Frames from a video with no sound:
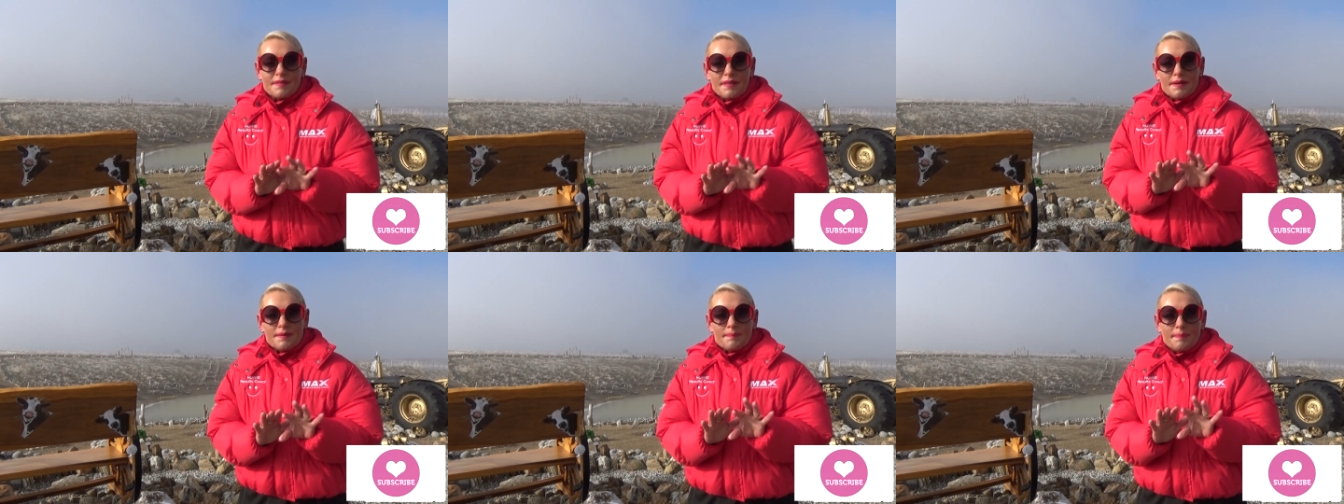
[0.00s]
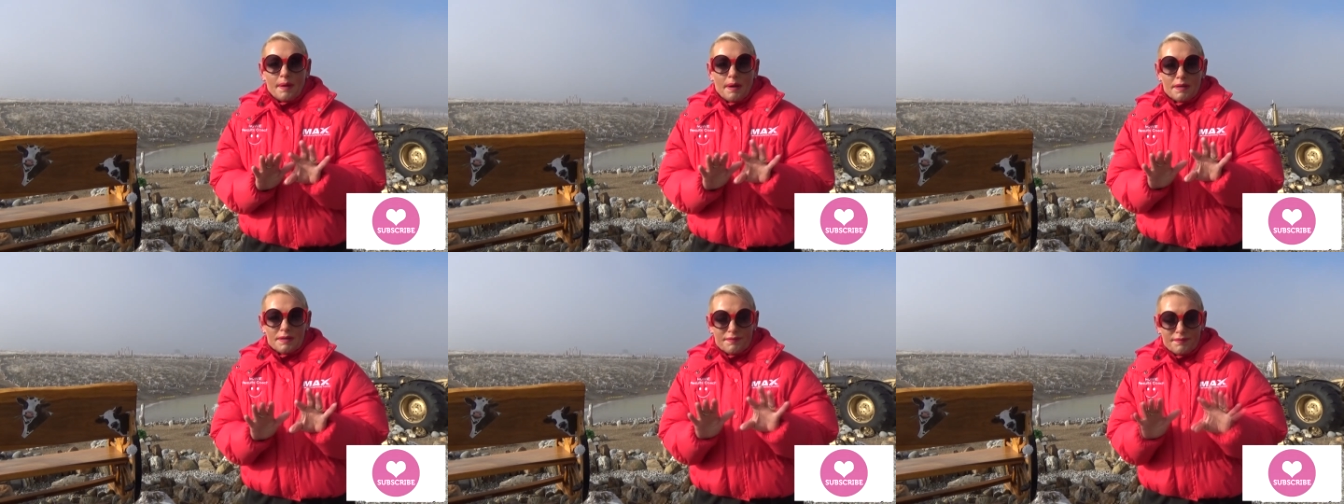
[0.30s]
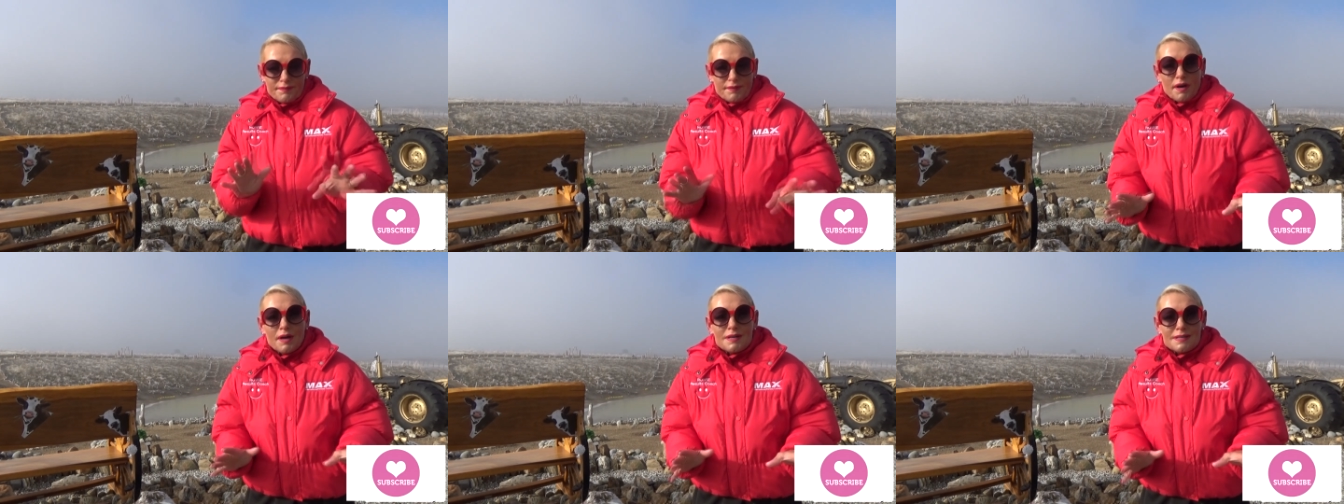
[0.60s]
the pond
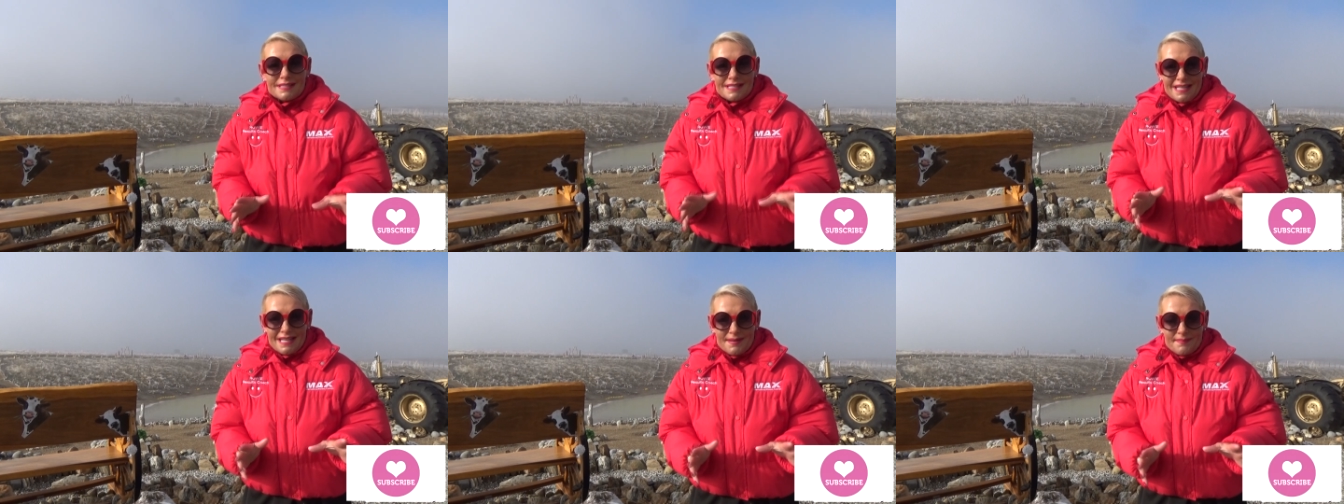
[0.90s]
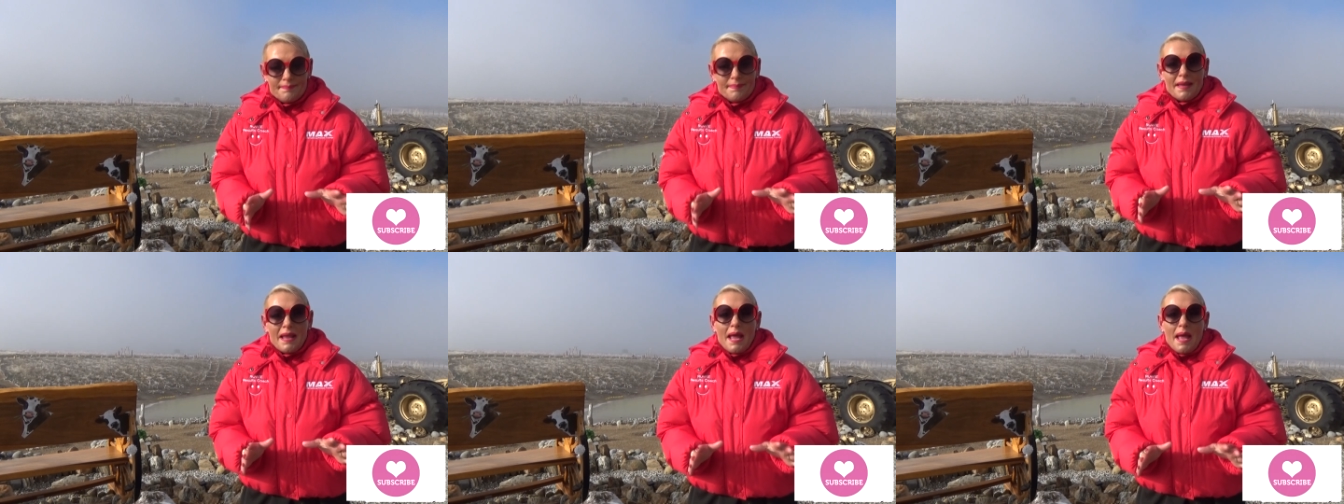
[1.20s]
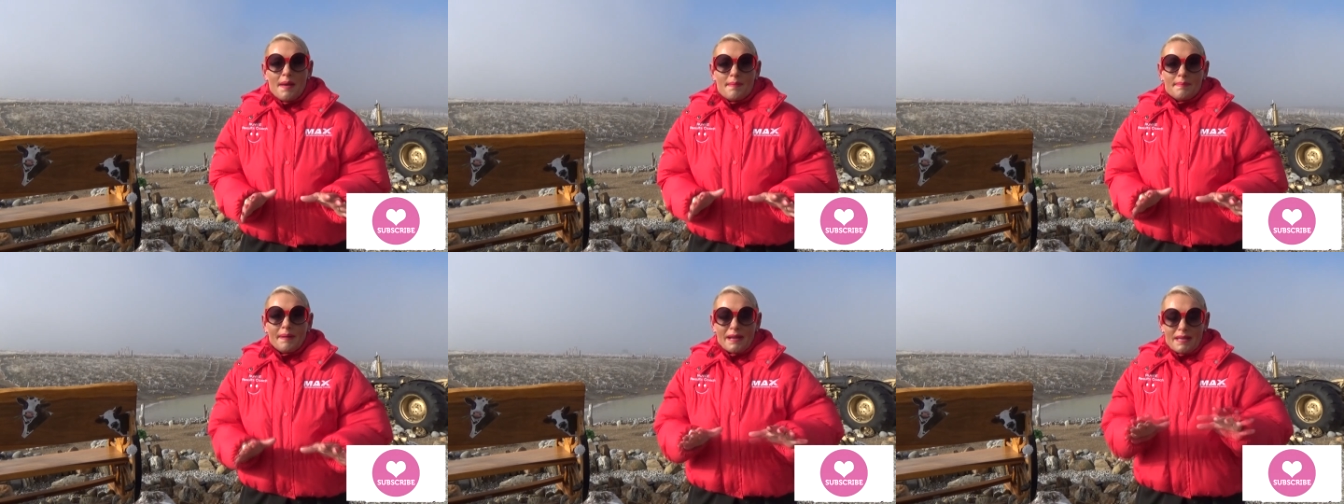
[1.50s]
frozen,
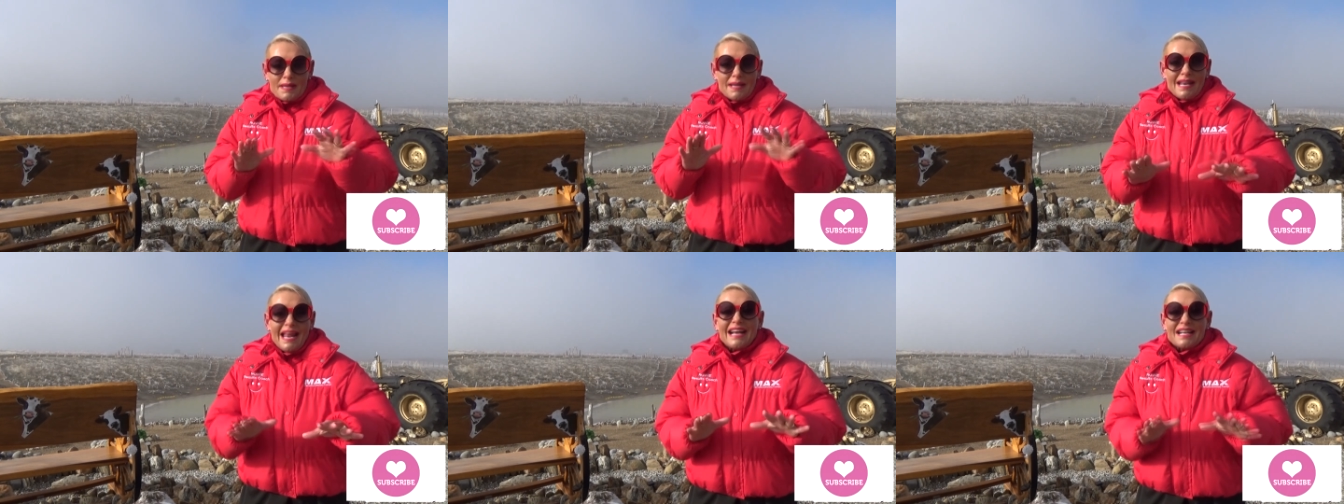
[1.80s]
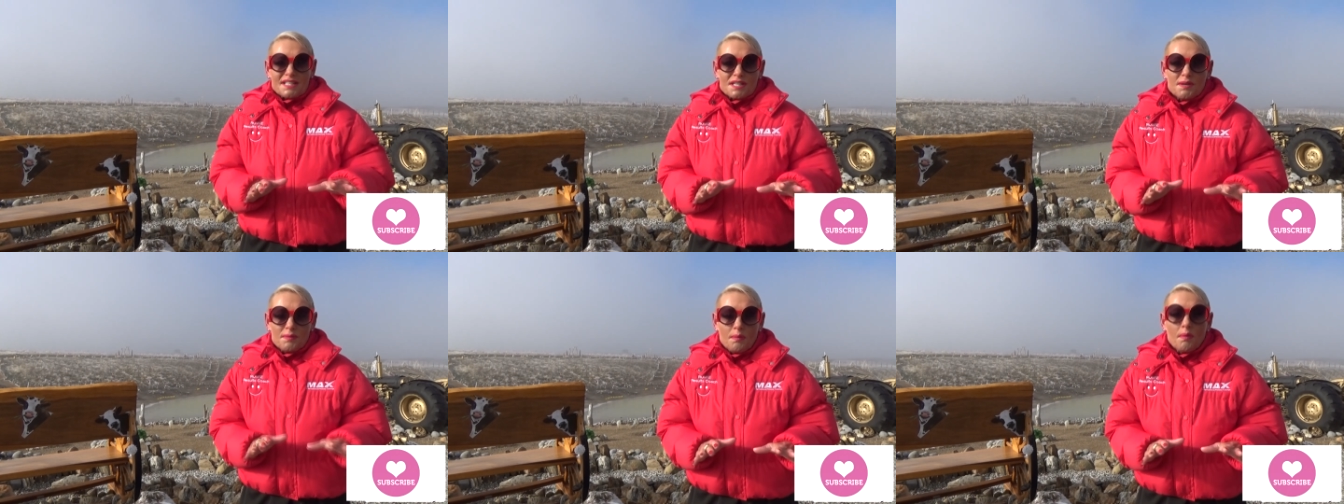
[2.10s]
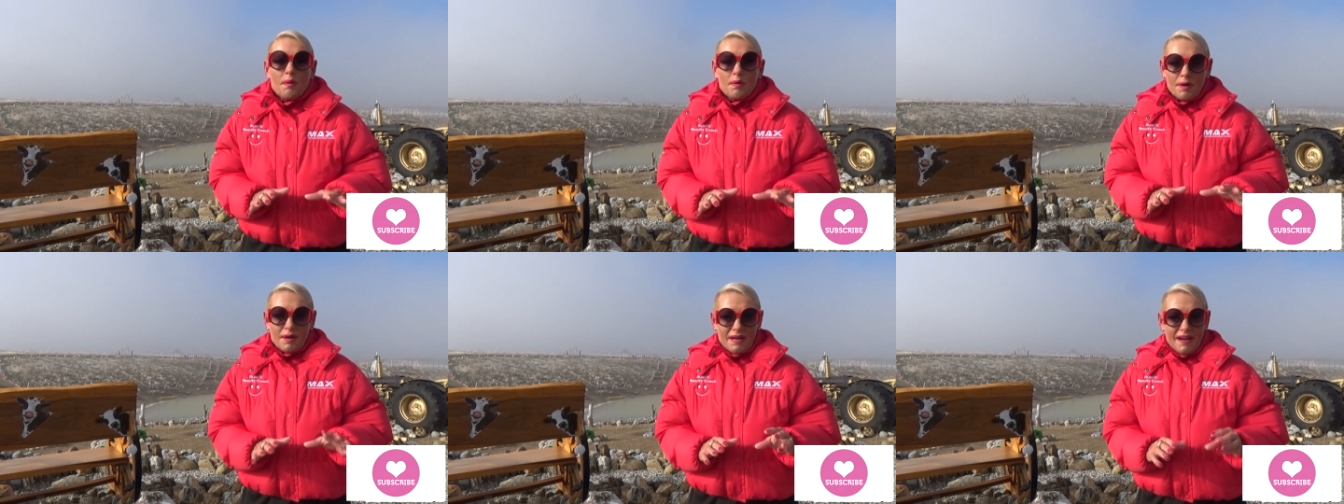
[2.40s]
but you can actually
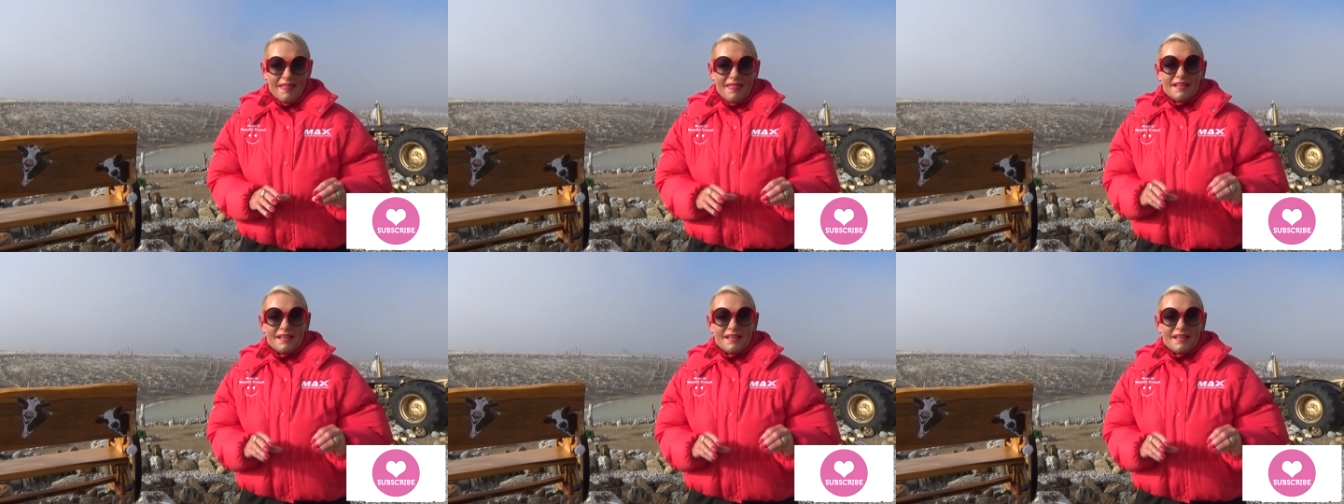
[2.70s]
walk on it.